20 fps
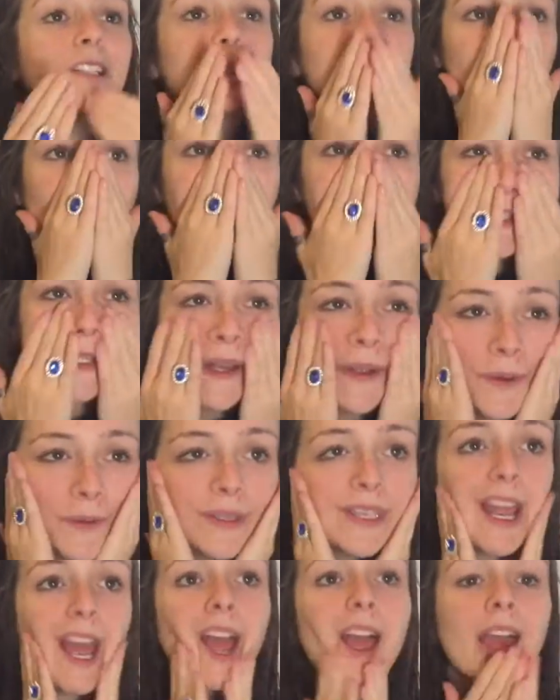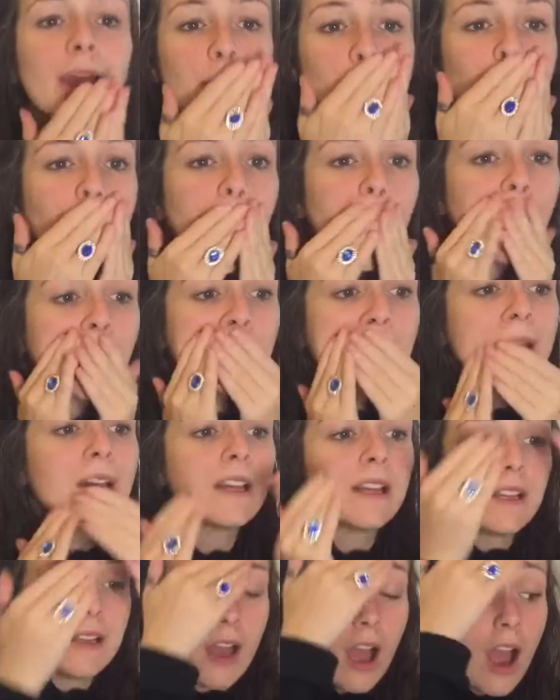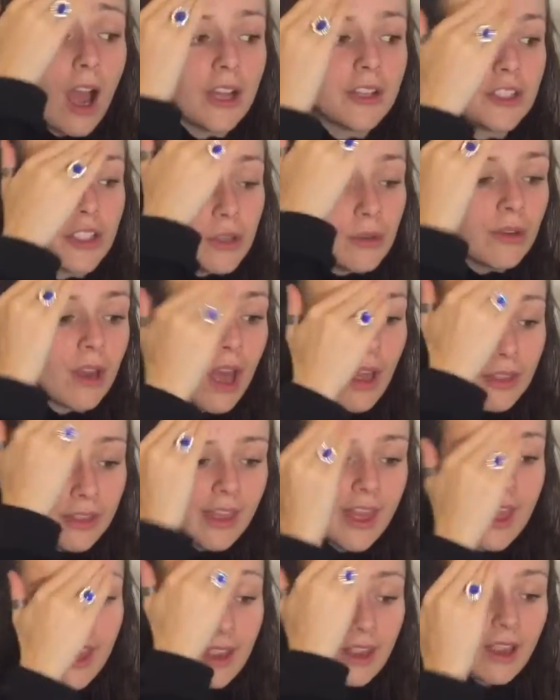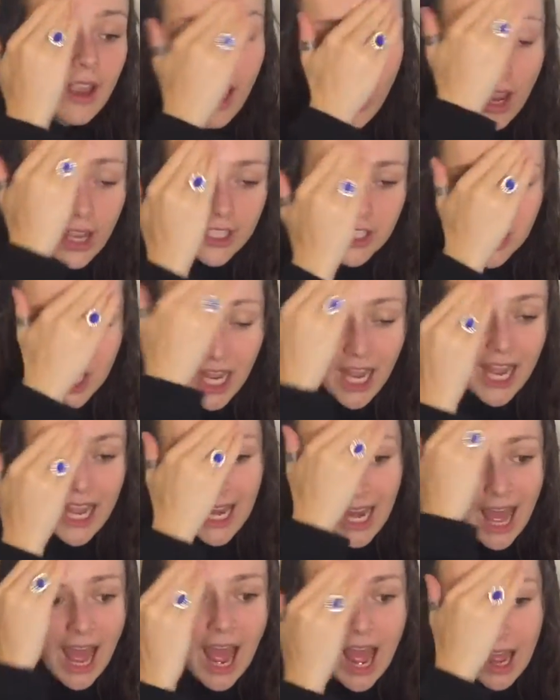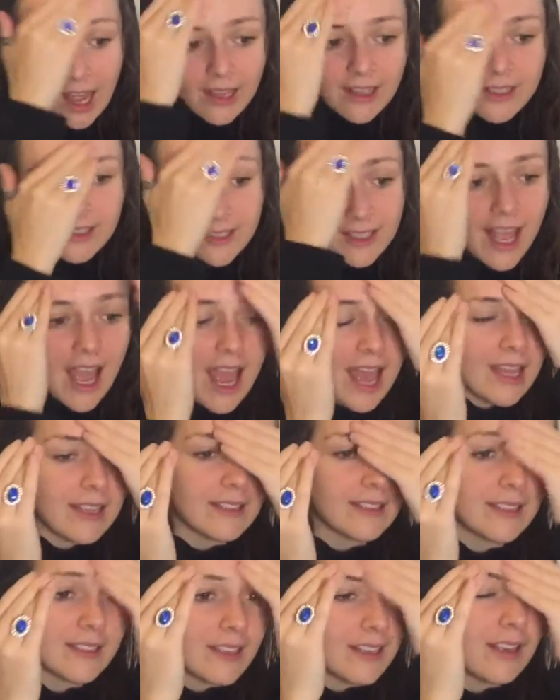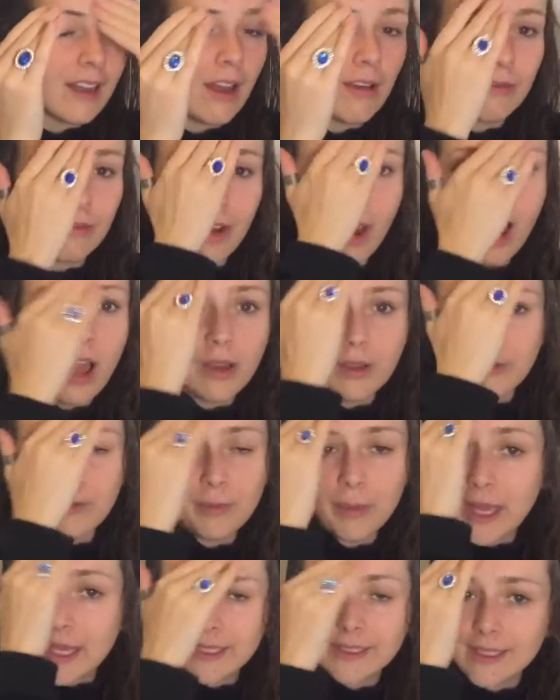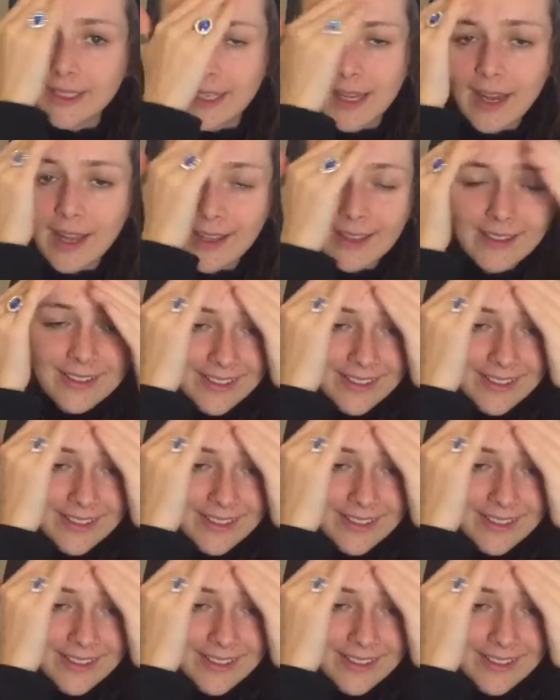just my chill day where I do nothing, I chillax and love life, basically.